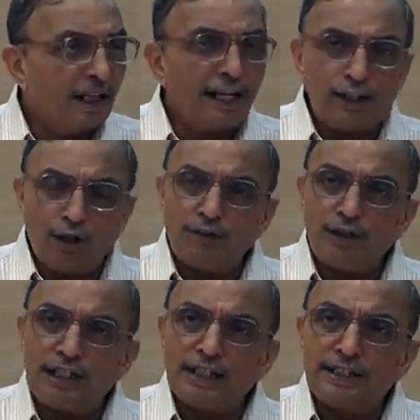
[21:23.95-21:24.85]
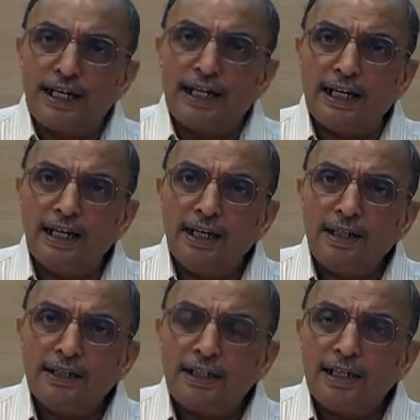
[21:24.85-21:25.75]
Later on we shall see
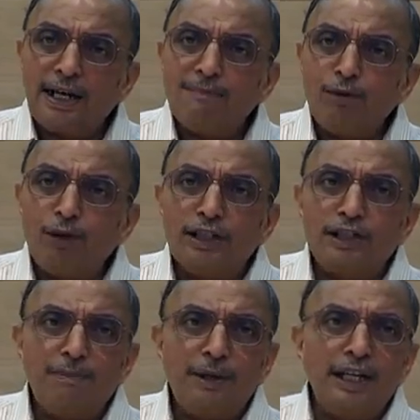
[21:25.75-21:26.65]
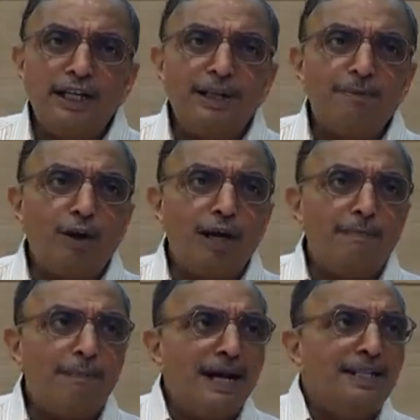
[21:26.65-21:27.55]
that the computers typically deploy a
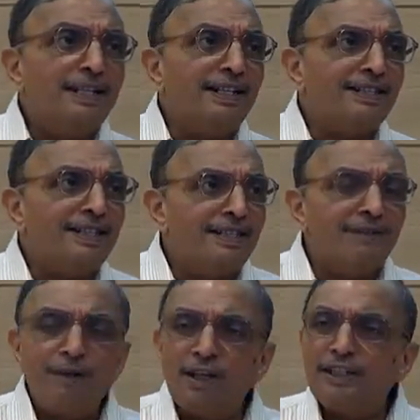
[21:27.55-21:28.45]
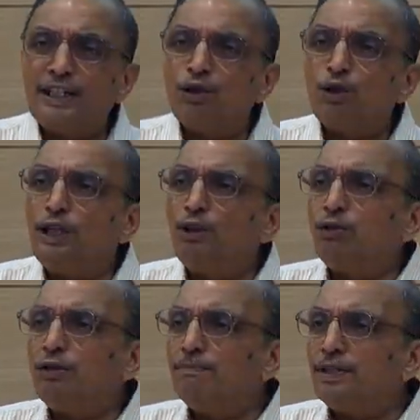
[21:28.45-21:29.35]
binary system because it has only
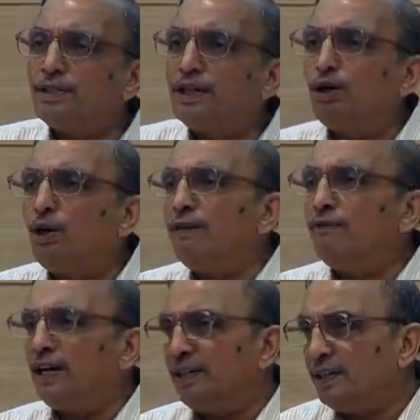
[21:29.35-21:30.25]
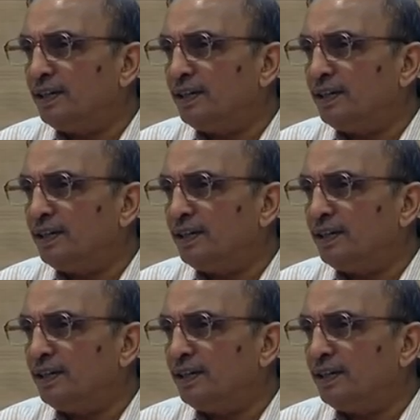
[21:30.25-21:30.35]
2 symbols, 0 and 1.